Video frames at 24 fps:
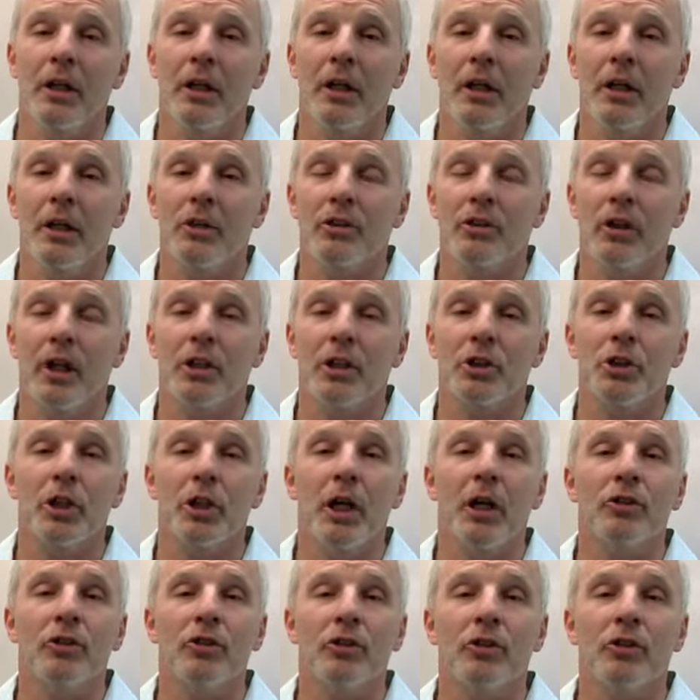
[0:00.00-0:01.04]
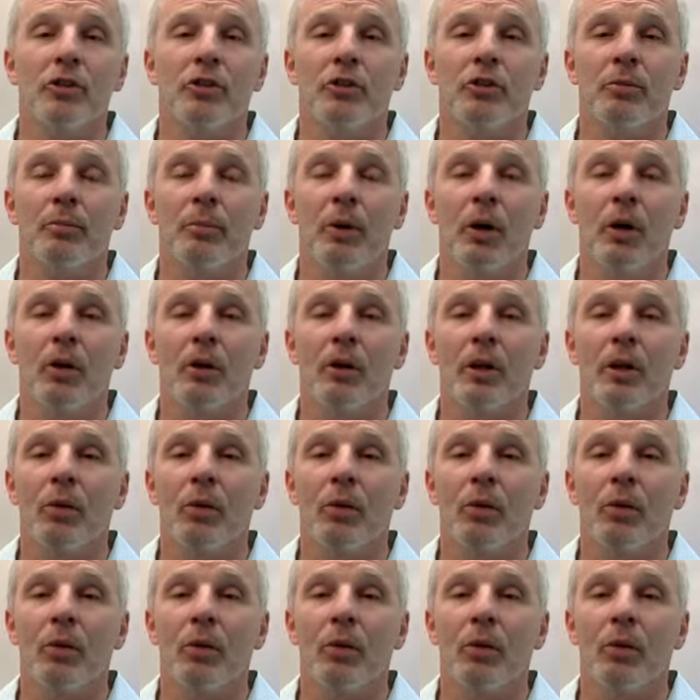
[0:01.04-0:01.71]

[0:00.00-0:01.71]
is like chasing smoke.